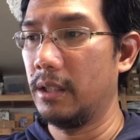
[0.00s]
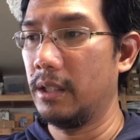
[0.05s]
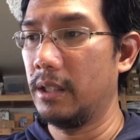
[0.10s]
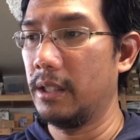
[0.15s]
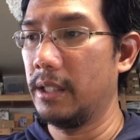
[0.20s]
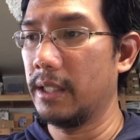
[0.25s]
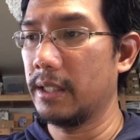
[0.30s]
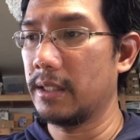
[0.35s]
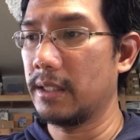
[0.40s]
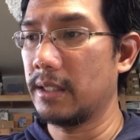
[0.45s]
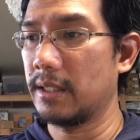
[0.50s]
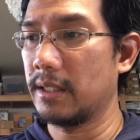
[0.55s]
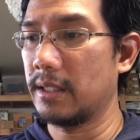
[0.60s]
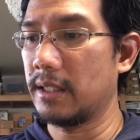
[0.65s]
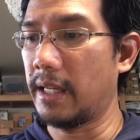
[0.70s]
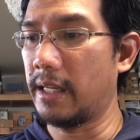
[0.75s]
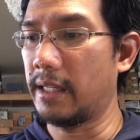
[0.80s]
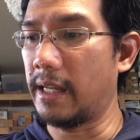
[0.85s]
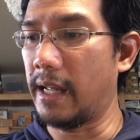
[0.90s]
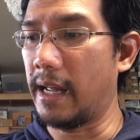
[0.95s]

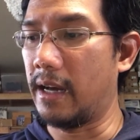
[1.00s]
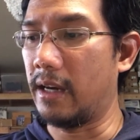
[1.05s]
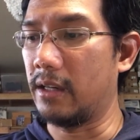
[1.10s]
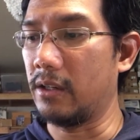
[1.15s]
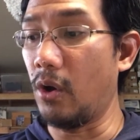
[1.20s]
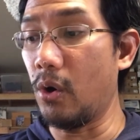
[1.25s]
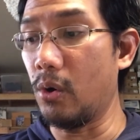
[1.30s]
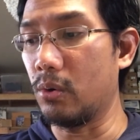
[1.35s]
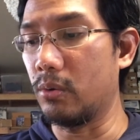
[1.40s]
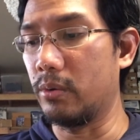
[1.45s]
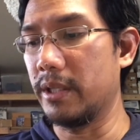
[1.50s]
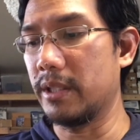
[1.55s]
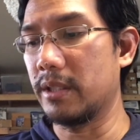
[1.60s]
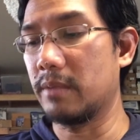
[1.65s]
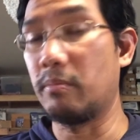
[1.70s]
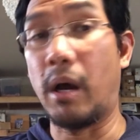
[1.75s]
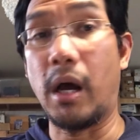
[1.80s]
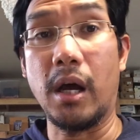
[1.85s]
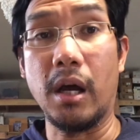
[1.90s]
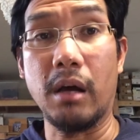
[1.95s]
sent out. Oh, his
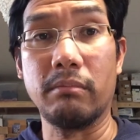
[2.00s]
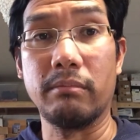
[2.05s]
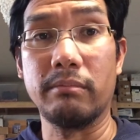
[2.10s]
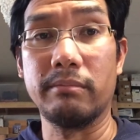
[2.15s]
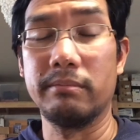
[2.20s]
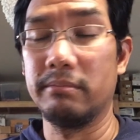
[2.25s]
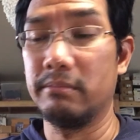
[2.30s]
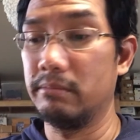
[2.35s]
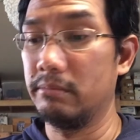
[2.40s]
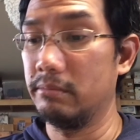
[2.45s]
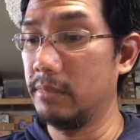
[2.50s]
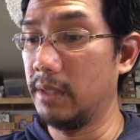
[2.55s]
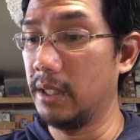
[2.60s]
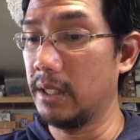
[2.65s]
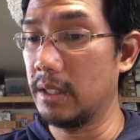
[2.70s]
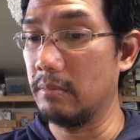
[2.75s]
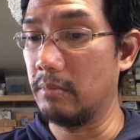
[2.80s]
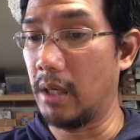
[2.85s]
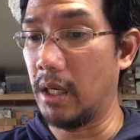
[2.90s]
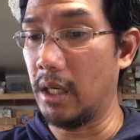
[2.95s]
mom
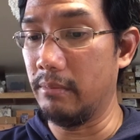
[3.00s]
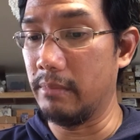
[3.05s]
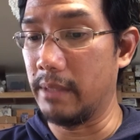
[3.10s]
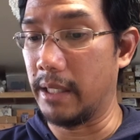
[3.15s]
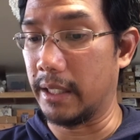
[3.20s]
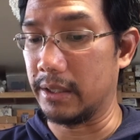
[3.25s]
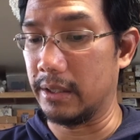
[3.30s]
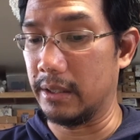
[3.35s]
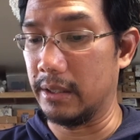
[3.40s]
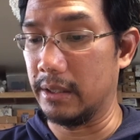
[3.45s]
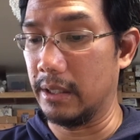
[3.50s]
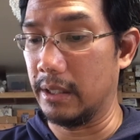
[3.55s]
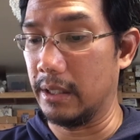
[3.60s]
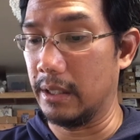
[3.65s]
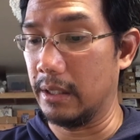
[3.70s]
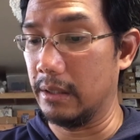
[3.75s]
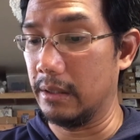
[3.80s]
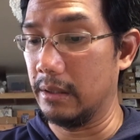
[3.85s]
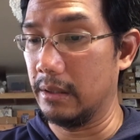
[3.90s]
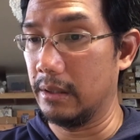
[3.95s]
actually did it.
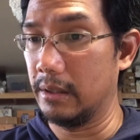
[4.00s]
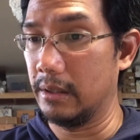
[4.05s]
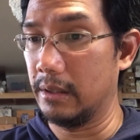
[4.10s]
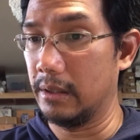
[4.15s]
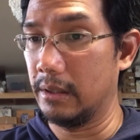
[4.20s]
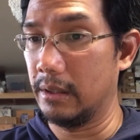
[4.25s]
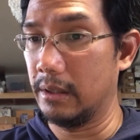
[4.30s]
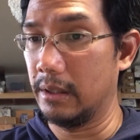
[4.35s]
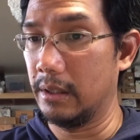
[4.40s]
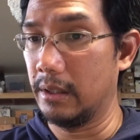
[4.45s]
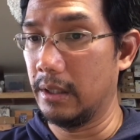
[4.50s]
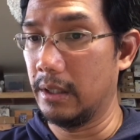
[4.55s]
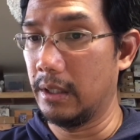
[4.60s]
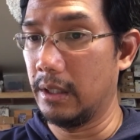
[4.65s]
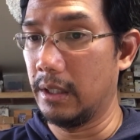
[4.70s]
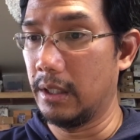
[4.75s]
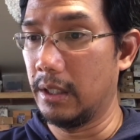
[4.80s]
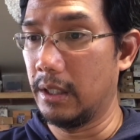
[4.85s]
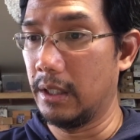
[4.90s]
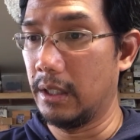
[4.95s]

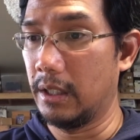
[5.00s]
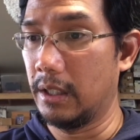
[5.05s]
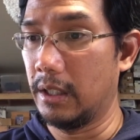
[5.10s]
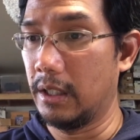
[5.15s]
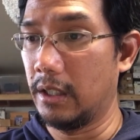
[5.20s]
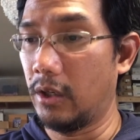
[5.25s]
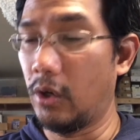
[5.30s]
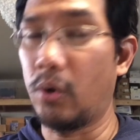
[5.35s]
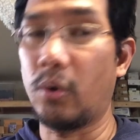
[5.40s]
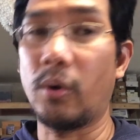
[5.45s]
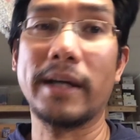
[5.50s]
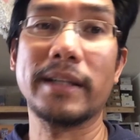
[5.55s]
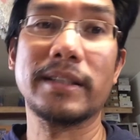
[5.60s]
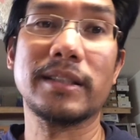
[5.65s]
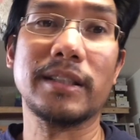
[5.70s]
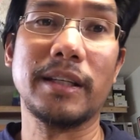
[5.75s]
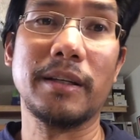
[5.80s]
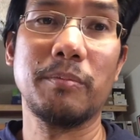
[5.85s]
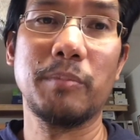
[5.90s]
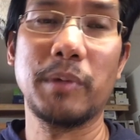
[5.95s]
Oh, I
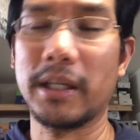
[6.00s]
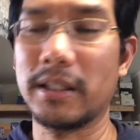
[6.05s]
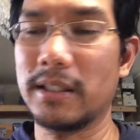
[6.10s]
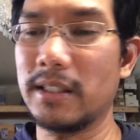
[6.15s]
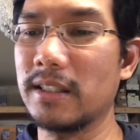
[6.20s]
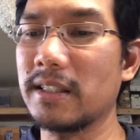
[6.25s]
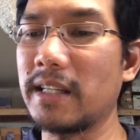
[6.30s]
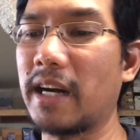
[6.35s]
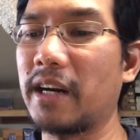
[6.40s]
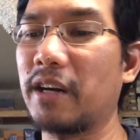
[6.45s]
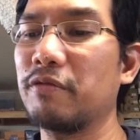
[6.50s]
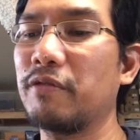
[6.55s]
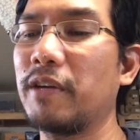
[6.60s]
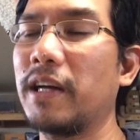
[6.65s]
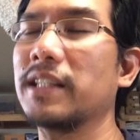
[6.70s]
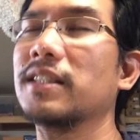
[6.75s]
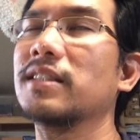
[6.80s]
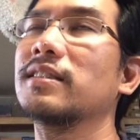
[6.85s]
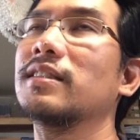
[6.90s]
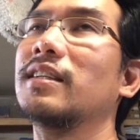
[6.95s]
see. Because he
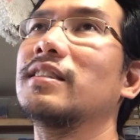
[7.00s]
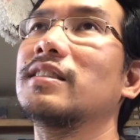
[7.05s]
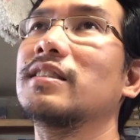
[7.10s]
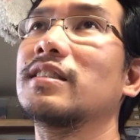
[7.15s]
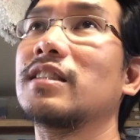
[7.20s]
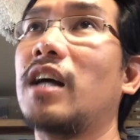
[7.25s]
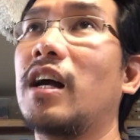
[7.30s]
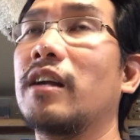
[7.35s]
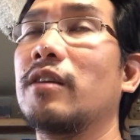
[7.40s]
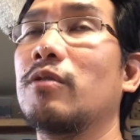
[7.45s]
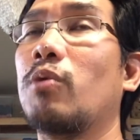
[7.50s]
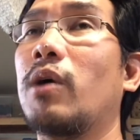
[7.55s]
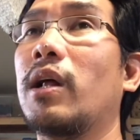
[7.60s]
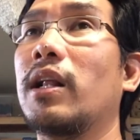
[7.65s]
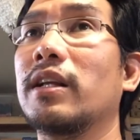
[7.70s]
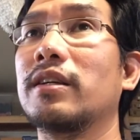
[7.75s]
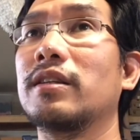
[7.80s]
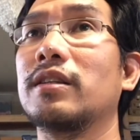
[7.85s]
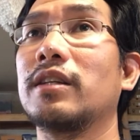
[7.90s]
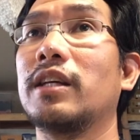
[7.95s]
sacrifices his son
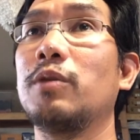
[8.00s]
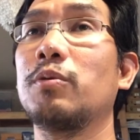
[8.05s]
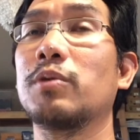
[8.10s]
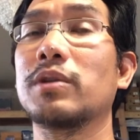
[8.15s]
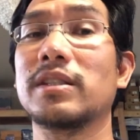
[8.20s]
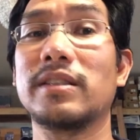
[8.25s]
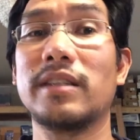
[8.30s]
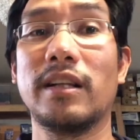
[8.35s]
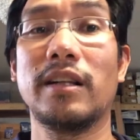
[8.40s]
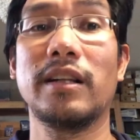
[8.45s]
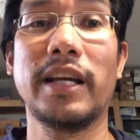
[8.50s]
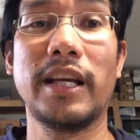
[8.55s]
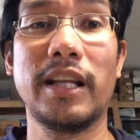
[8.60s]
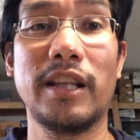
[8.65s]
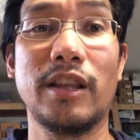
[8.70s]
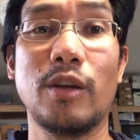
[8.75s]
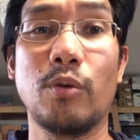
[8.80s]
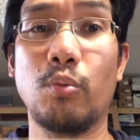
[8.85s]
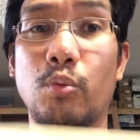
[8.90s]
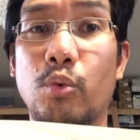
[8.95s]
while he was still in
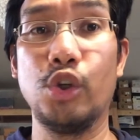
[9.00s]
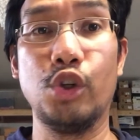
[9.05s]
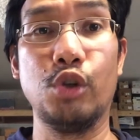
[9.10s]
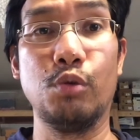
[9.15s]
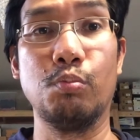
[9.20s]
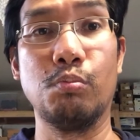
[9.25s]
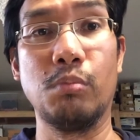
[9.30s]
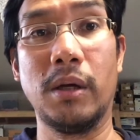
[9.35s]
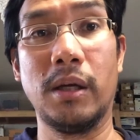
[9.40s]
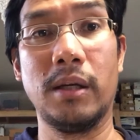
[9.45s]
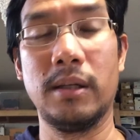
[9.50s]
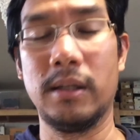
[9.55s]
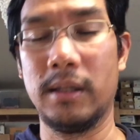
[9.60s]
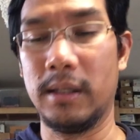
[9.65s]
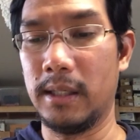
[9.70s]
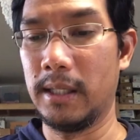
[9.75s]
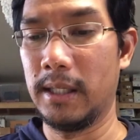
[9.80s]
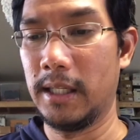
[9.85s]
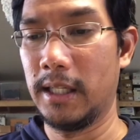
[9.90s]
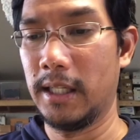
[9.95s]
the womb.
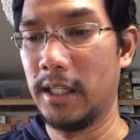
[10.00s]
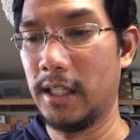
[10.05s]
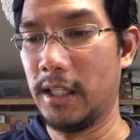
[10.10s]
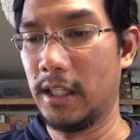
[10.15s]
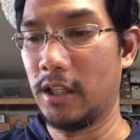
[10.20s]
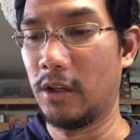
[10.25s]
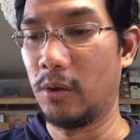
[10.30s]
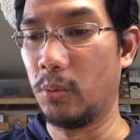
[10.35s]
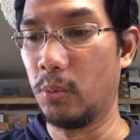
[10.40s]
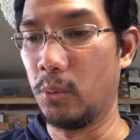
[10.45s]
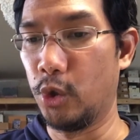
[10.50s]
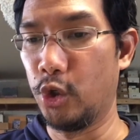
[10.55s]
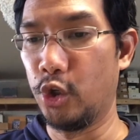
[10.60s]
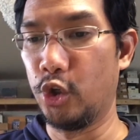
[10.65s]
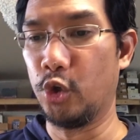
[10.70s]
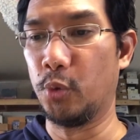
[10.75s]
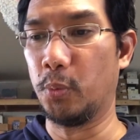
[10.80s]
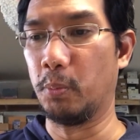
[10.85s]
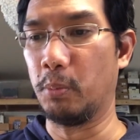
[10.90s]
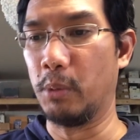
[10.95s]
Am